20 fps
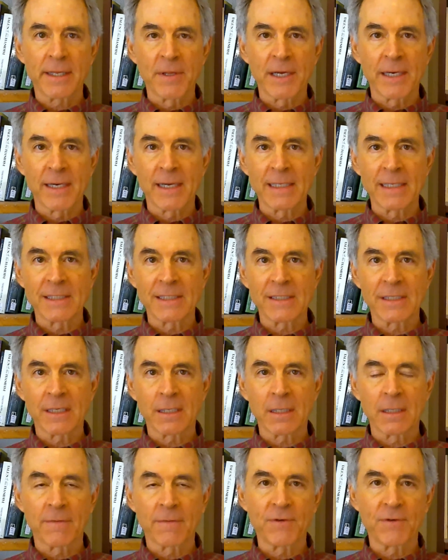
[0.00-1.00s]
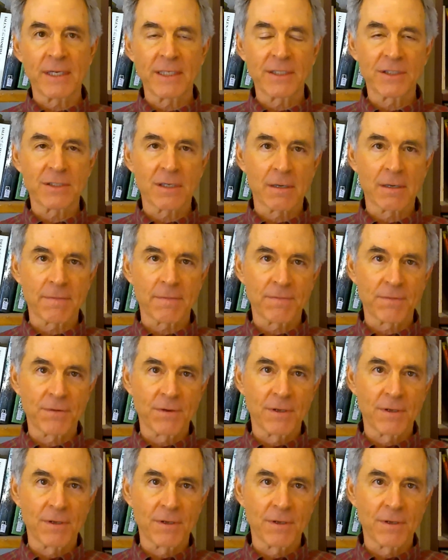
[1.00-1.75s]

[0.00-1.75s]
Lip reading: that Isaac loved Esau